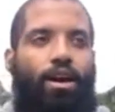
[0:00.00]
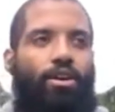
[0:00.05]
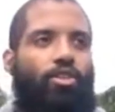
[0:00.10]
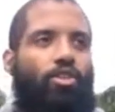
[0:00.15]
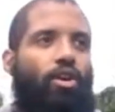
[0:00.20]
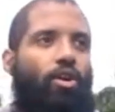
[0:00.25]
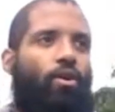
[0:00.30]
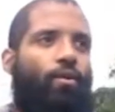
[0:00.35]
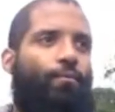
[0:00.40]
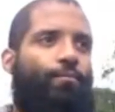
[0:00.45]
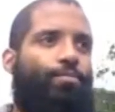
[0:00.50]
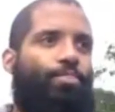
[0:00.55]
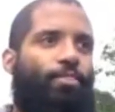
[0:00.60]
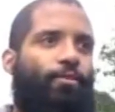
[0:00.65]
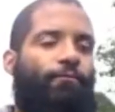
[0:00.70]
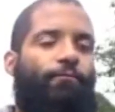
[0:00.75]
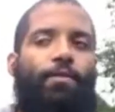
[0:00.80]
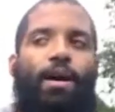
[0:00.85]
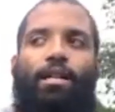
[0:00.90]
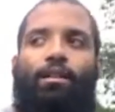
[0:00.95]
So
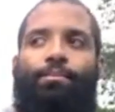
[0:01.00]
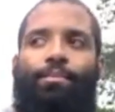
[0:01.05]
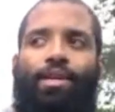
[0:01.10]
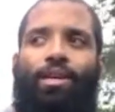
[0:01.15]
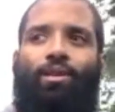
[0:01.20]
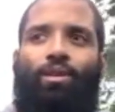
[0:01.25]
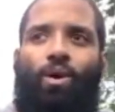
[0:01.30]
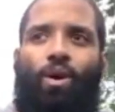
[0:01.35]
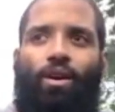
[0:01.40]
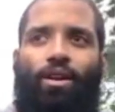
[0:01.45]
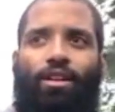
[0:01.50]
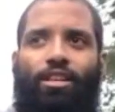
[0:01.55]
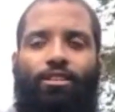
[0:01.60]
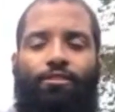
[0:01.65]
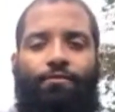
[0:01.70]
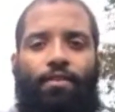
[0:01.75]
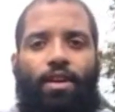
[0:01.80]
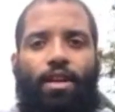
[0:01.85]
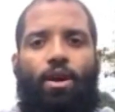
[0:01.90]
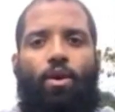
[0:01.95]
follow me along in
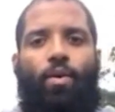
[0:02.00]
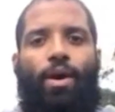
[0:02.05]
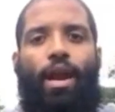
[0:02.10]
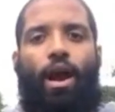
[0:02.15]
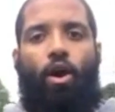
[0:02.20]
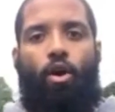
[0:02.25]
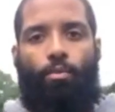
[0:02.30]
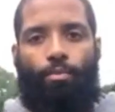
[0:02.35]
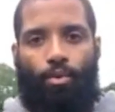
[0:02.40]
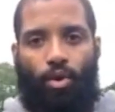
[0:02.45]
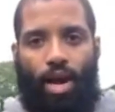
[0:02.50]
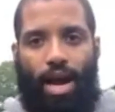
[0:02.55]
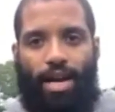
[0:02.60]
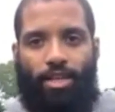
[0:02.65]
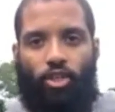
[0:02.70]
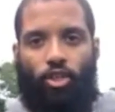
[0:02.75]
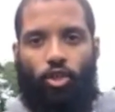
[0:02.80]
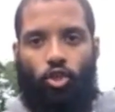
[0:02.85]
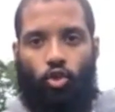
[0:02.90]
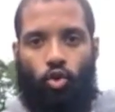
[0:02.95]
this video, and I hope you
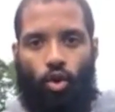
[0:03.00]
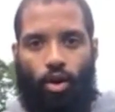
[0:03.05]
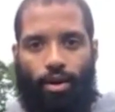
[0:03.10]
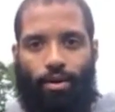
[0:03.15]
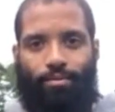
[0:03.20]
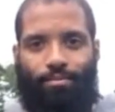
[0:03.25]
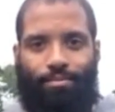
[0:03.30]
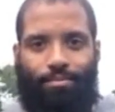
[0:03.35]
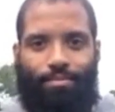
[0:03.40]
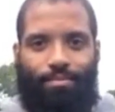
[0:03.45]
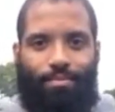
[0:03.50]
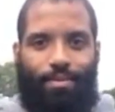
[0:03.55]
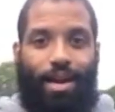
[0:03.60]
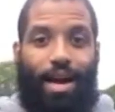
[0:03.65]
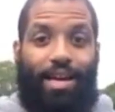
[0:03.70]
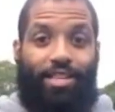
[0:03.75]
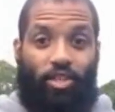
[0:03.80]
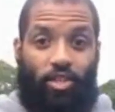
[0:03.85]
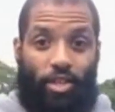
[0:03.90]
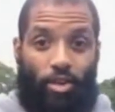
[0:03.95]
guys enjoy.
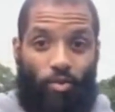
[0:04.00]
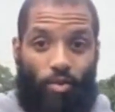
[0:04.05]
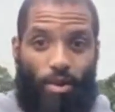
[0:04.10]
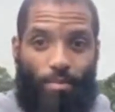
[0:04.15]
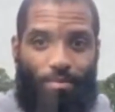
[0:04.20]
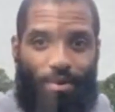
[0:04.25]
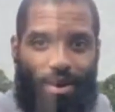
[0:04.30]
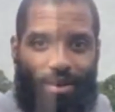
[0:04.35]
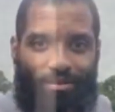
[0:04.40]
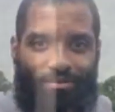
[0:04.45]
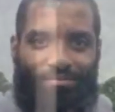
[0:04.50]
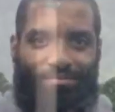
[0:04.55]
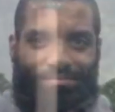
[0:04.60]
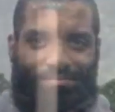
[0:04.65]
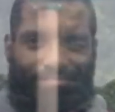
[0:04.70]
I'll see you in a bit. All